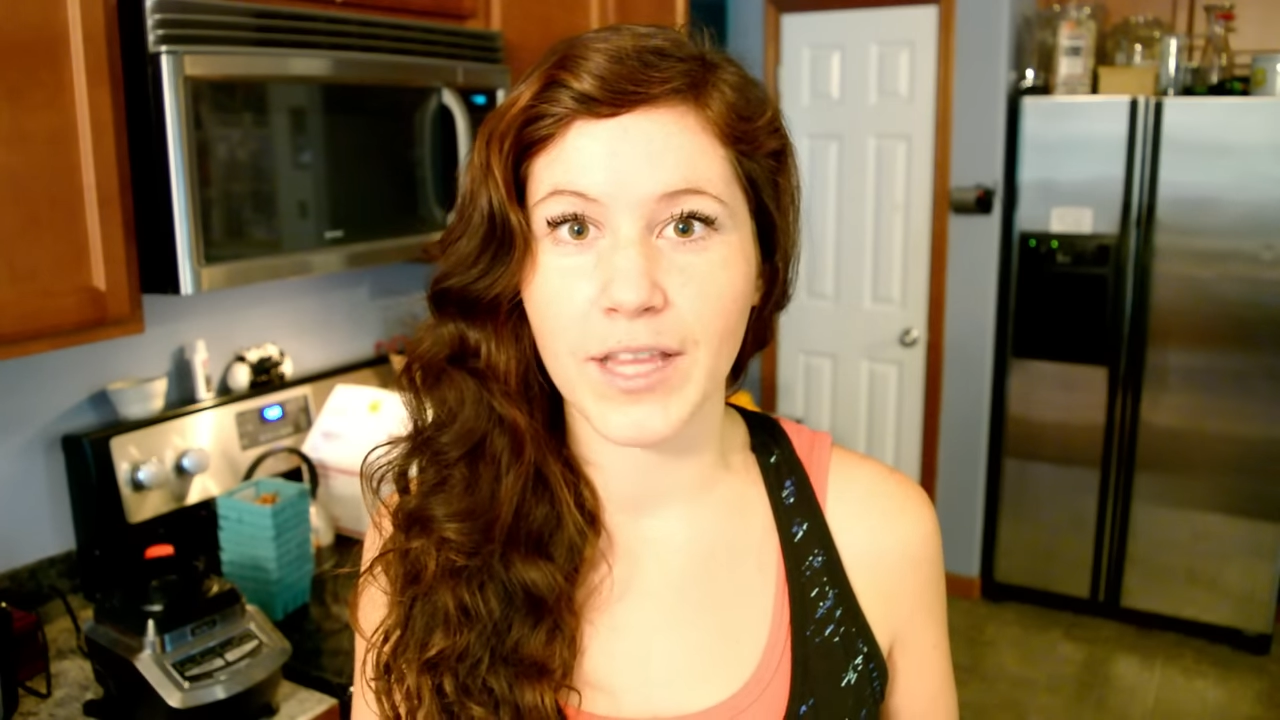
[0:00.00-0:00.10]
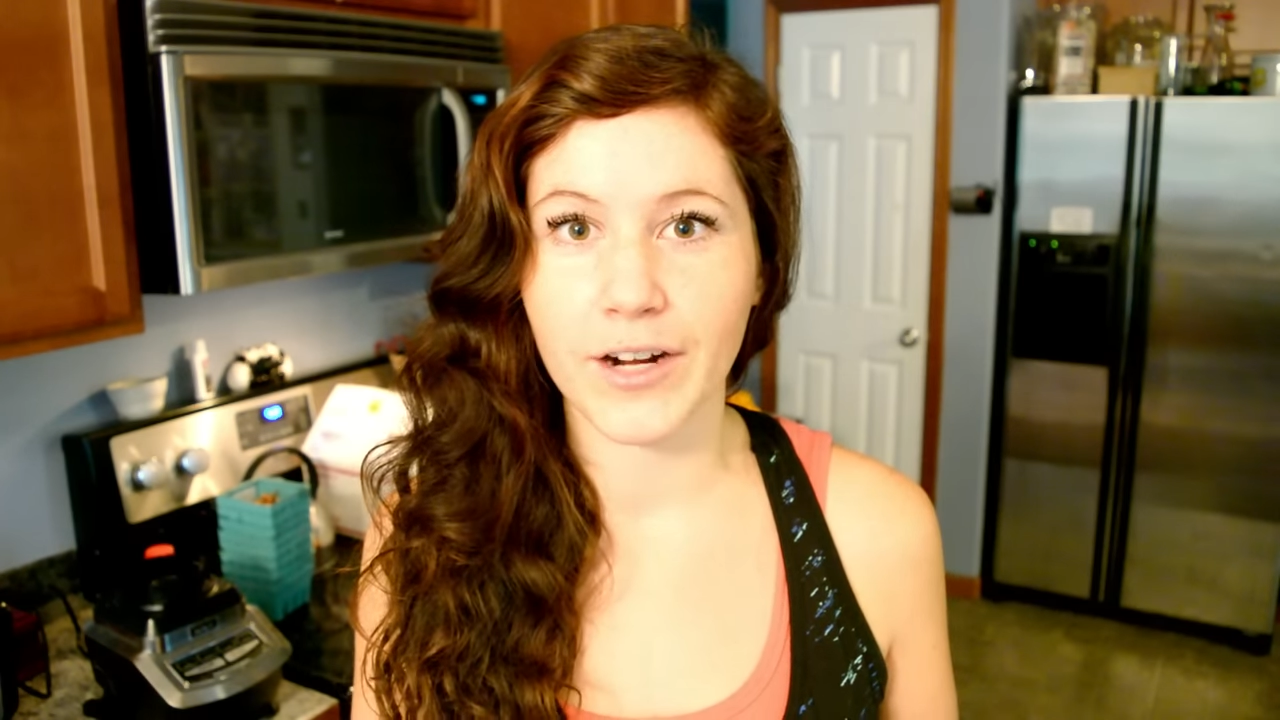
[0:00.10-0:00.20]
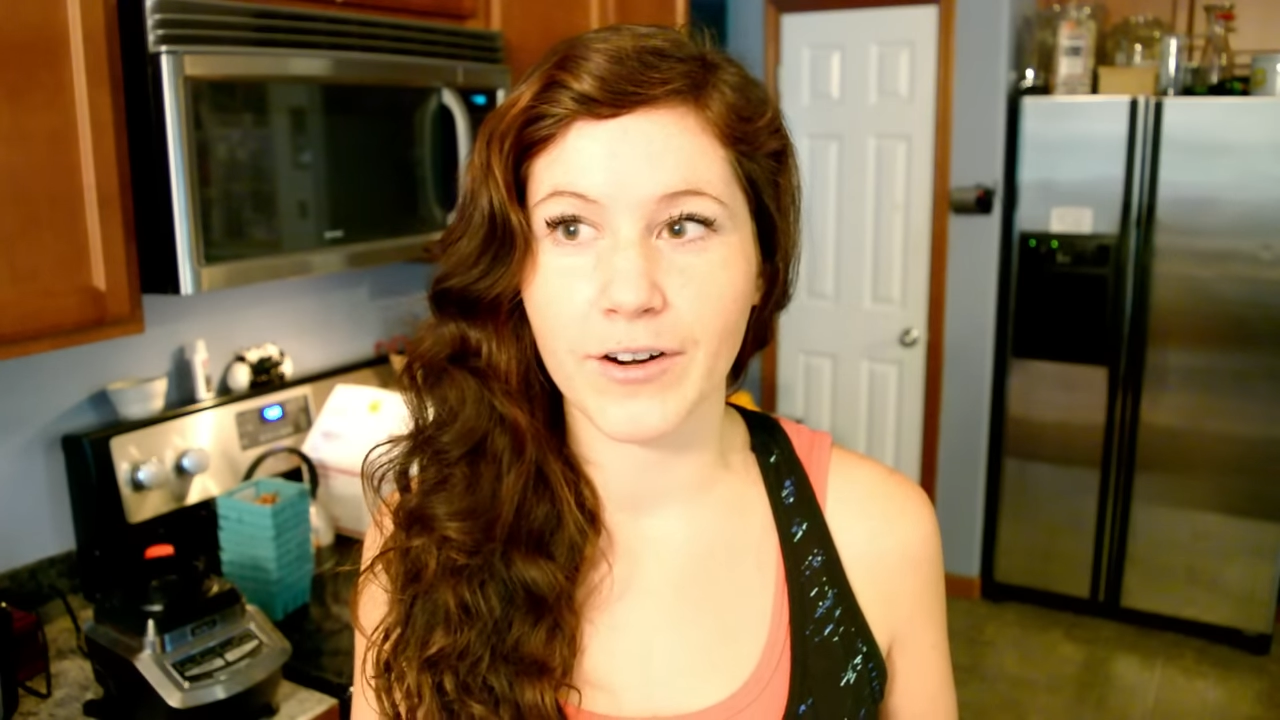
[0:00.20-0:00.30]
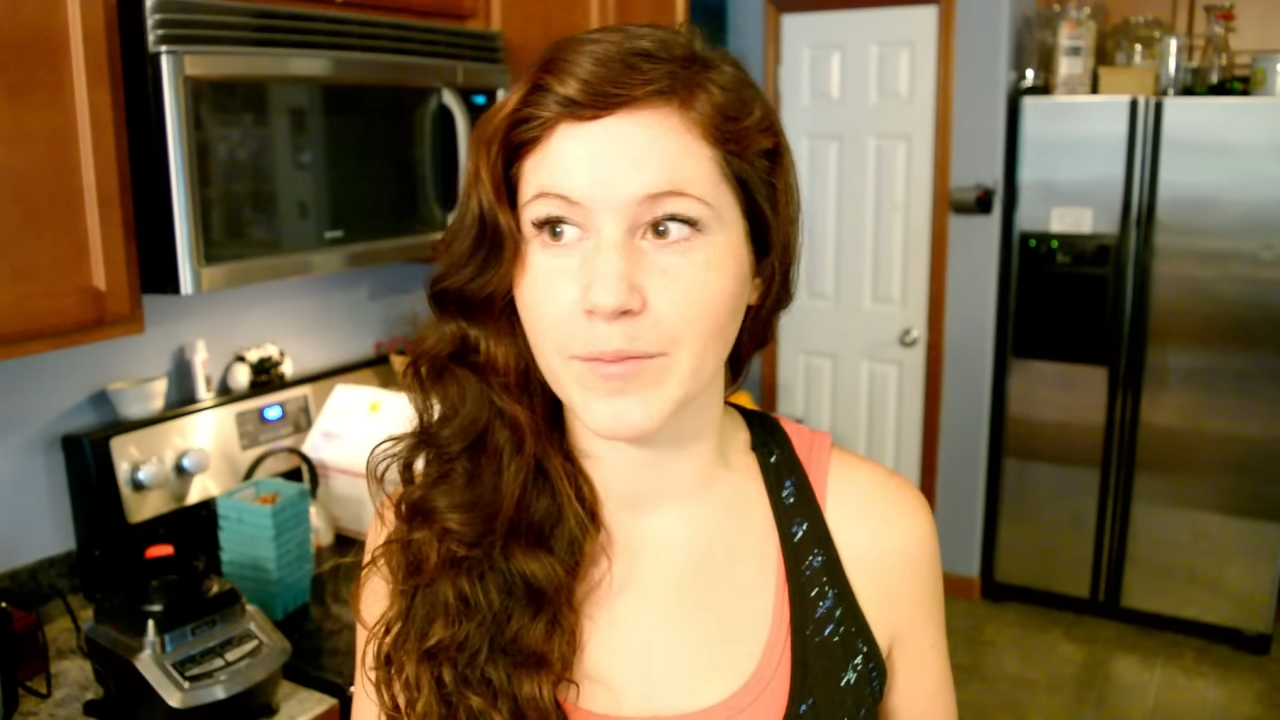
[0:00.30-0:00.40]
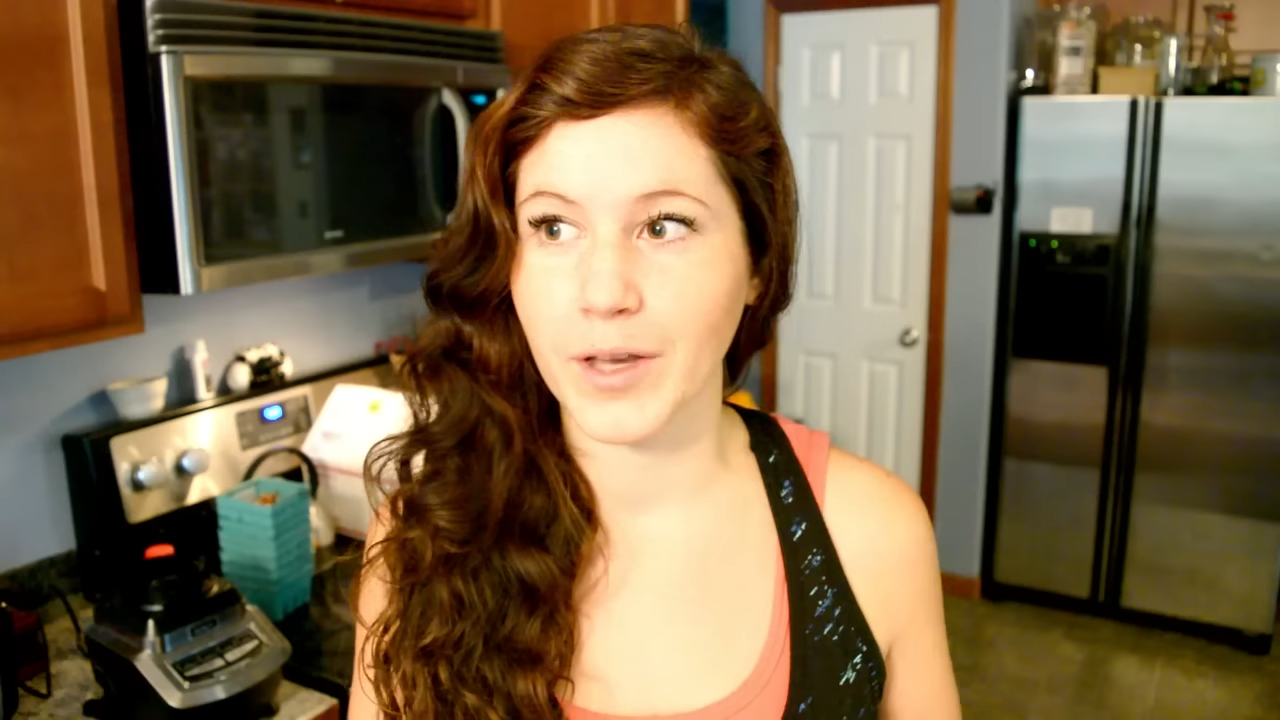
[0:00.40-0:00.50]

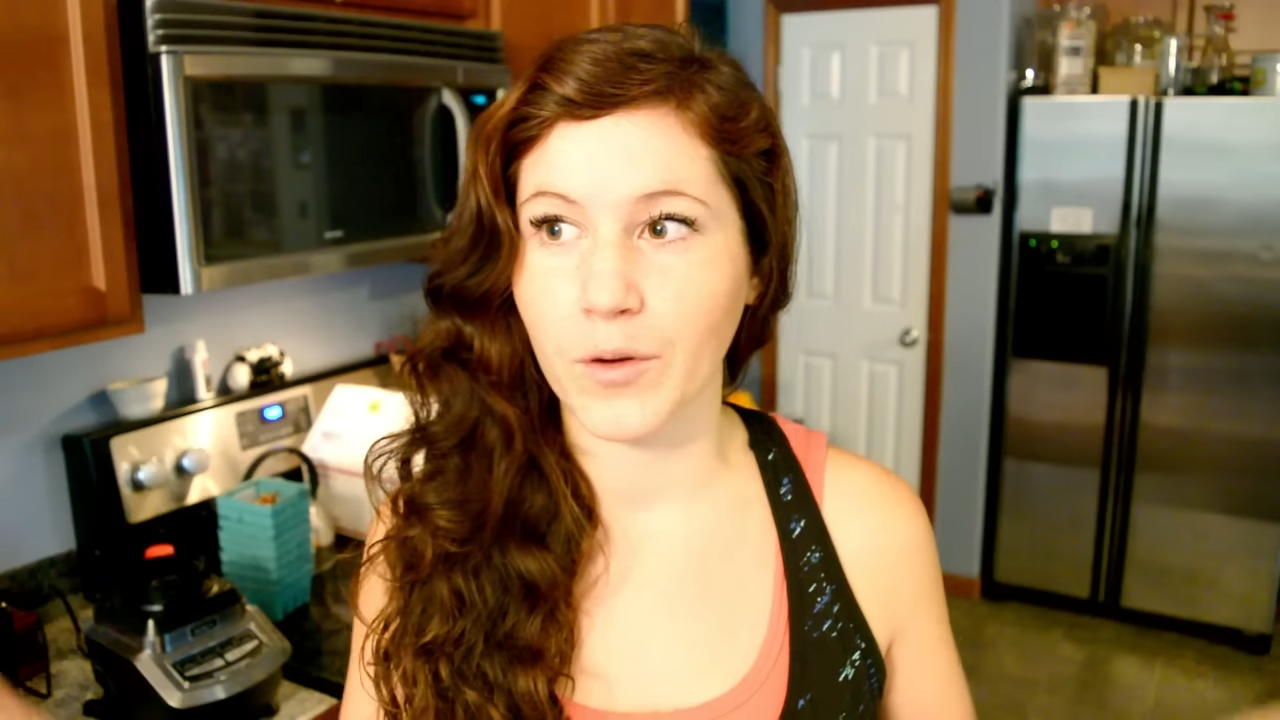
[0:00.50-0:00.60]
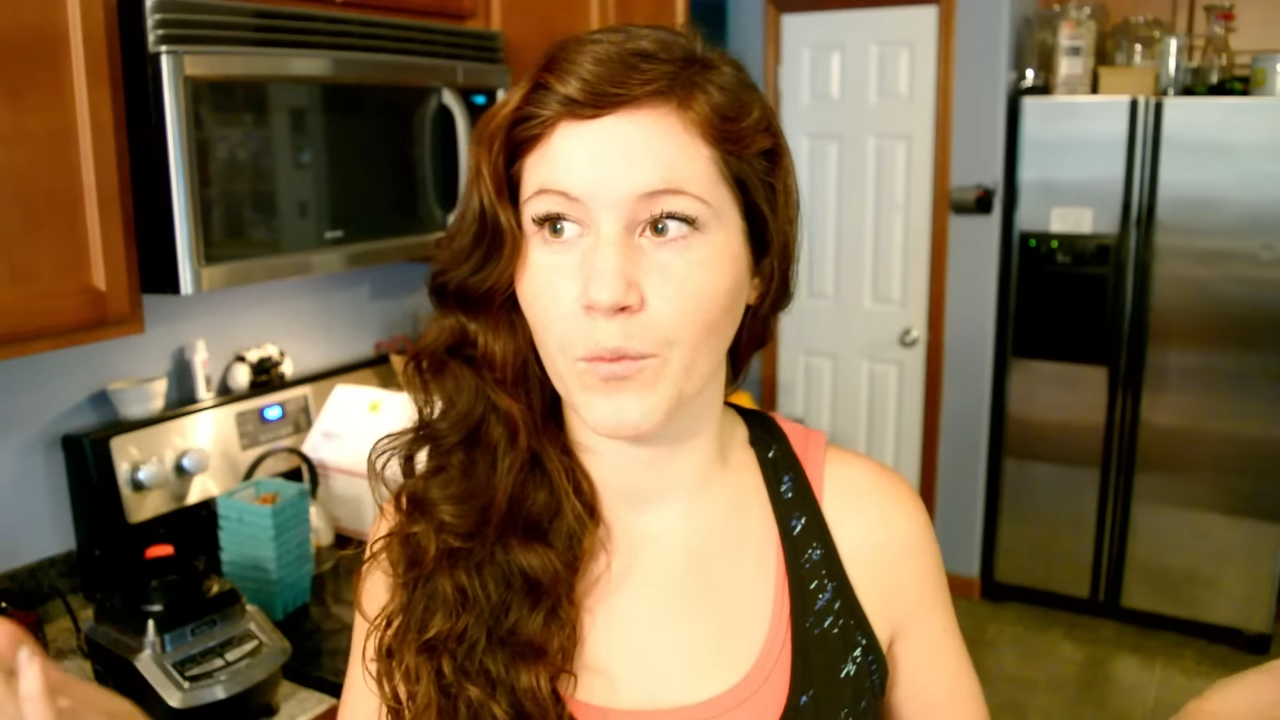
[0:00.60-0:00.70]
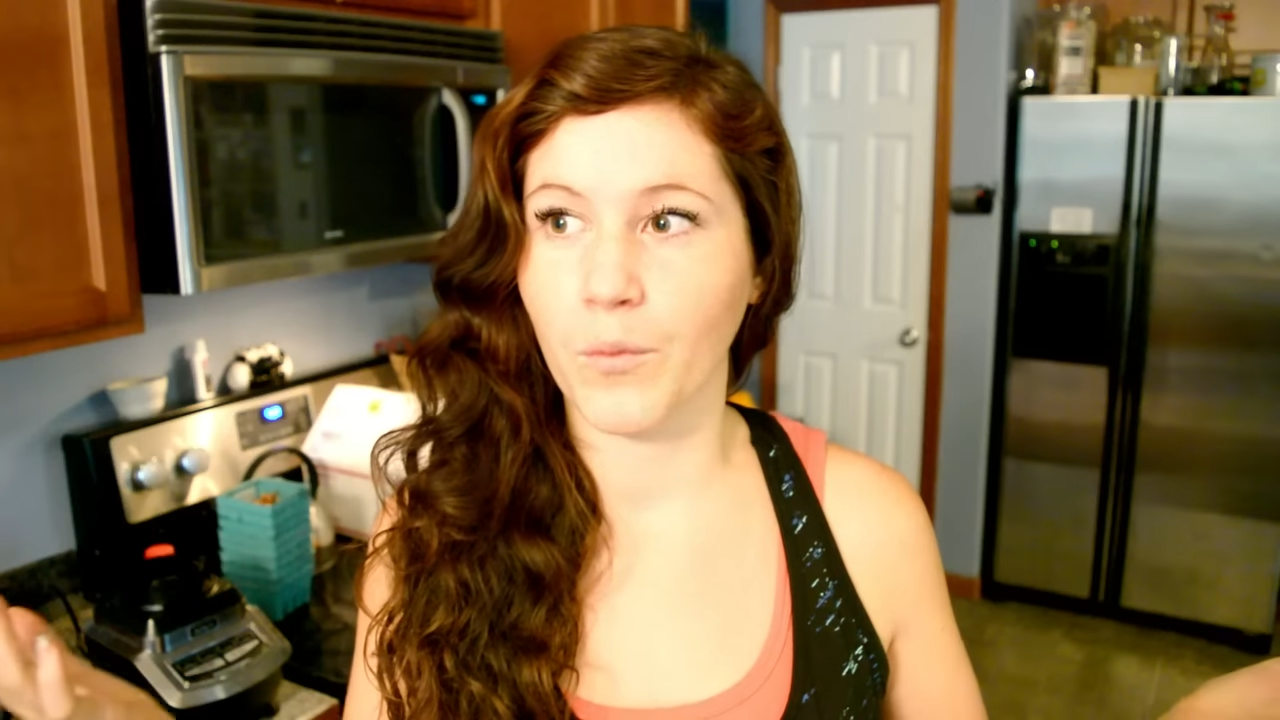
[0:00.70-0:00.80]
later and I'm like,